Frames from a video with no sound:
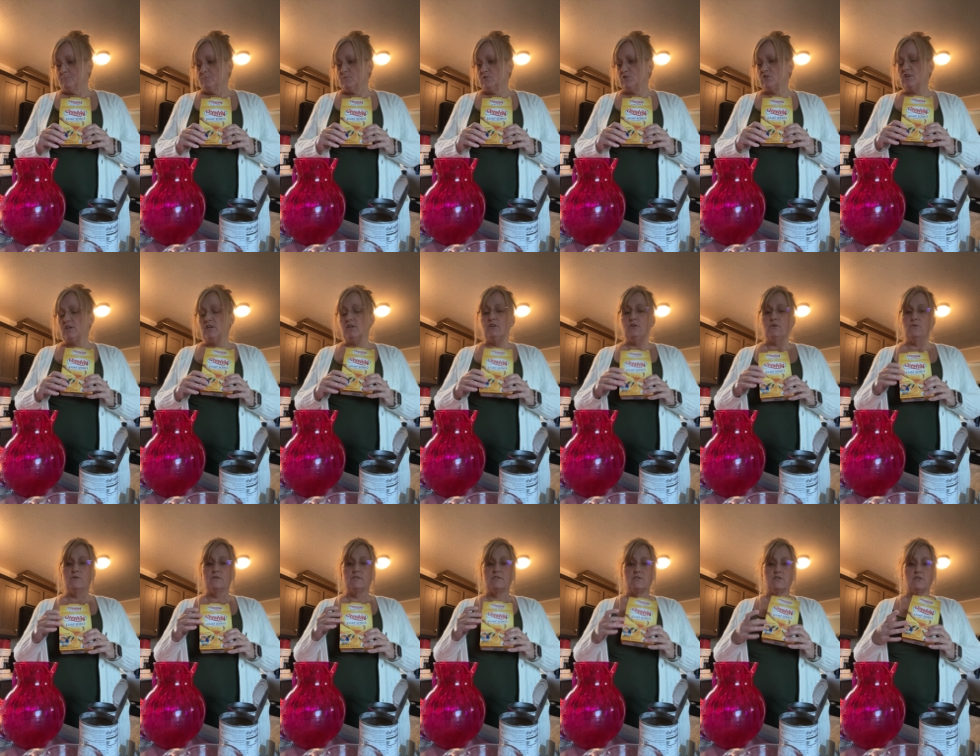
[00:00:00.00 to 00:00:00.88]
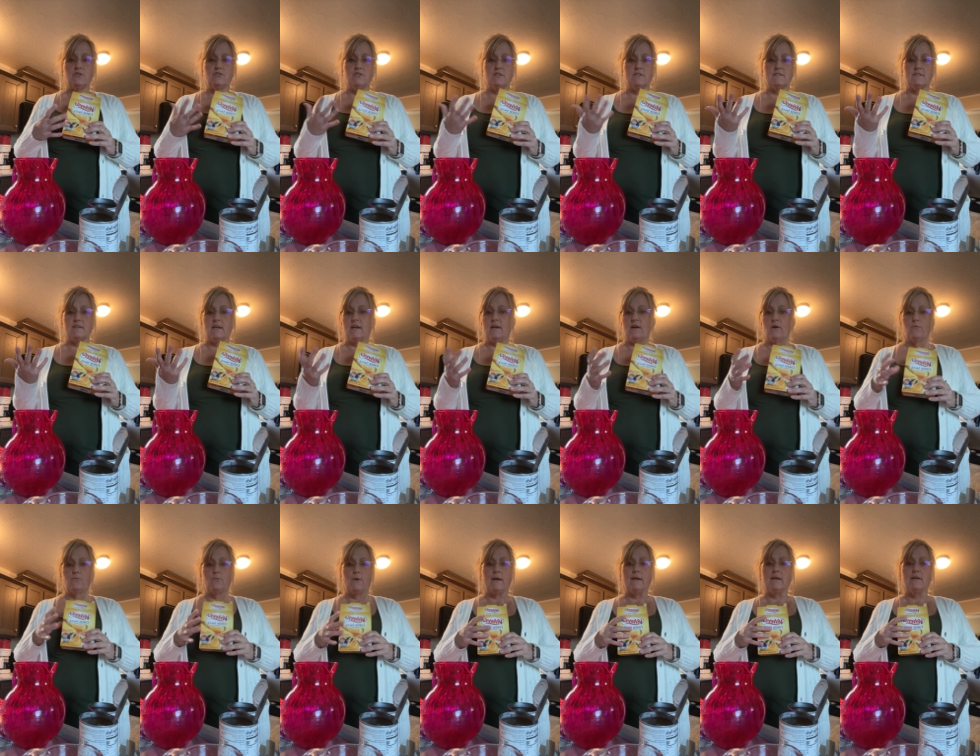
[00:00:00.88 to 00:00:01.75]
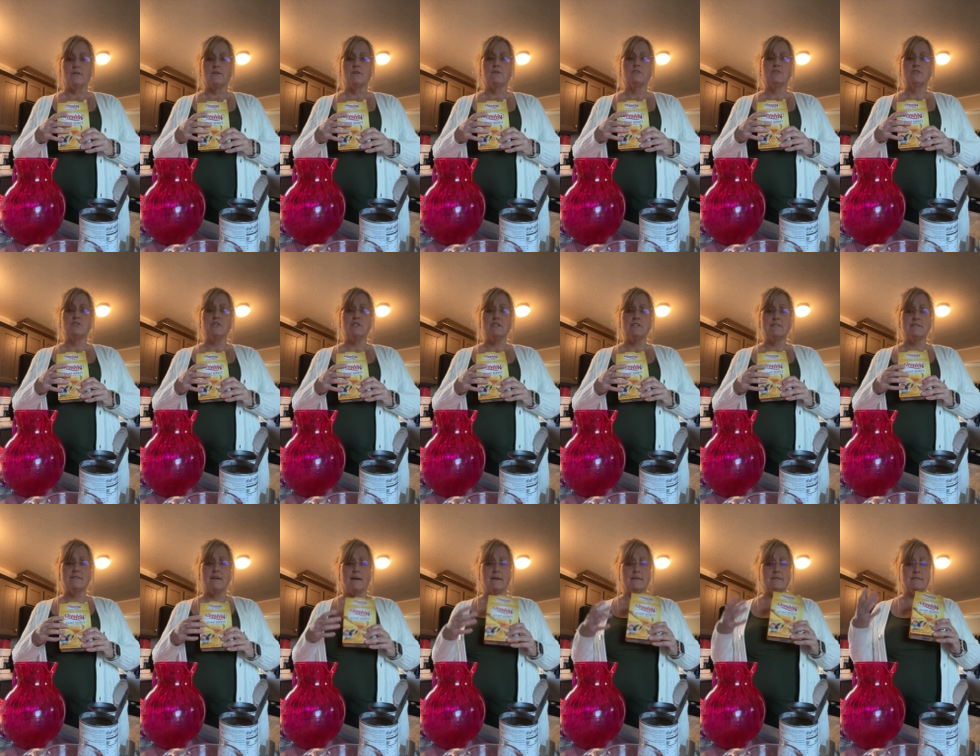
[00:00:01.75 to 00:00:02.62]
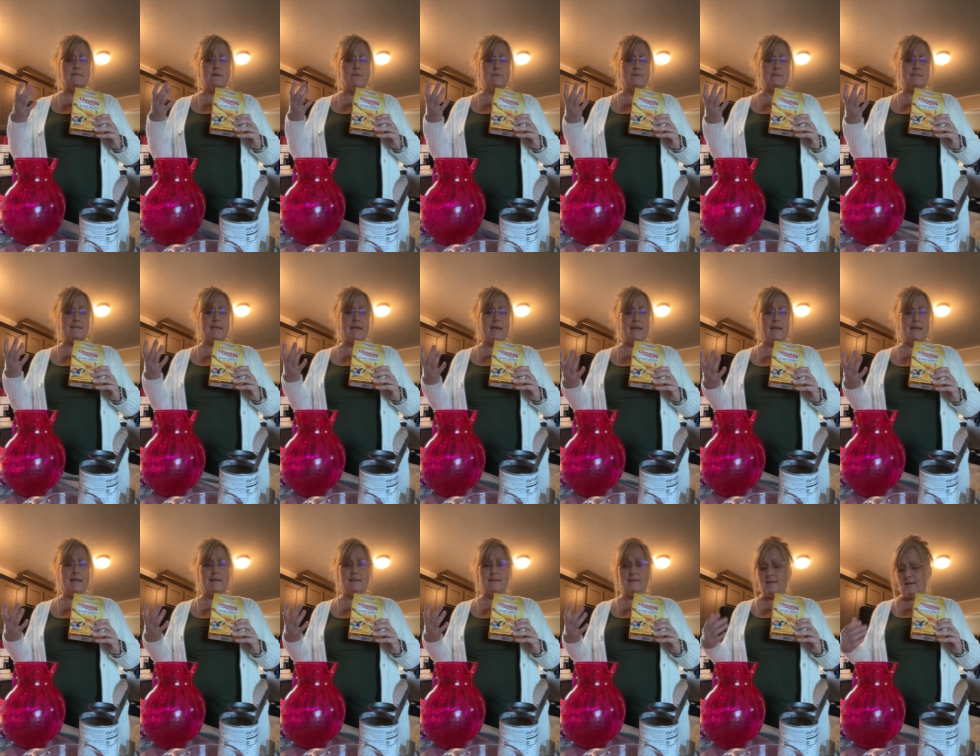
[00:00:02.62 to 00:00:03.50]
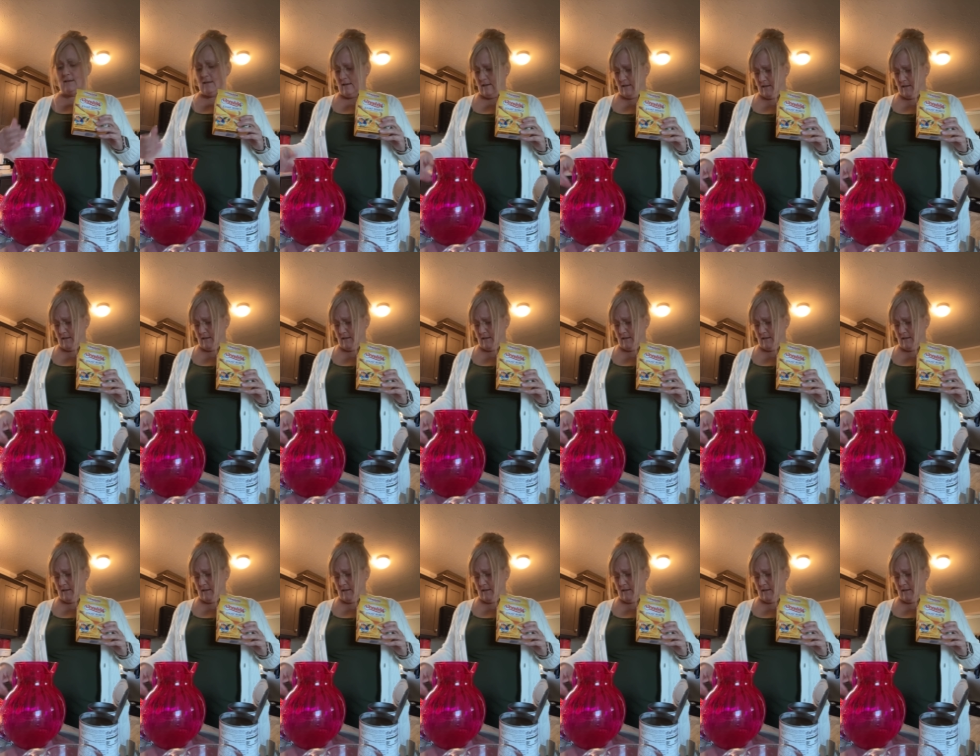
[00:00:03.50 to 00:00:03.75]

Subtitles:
She used just like a regular cheese sauce that was canned,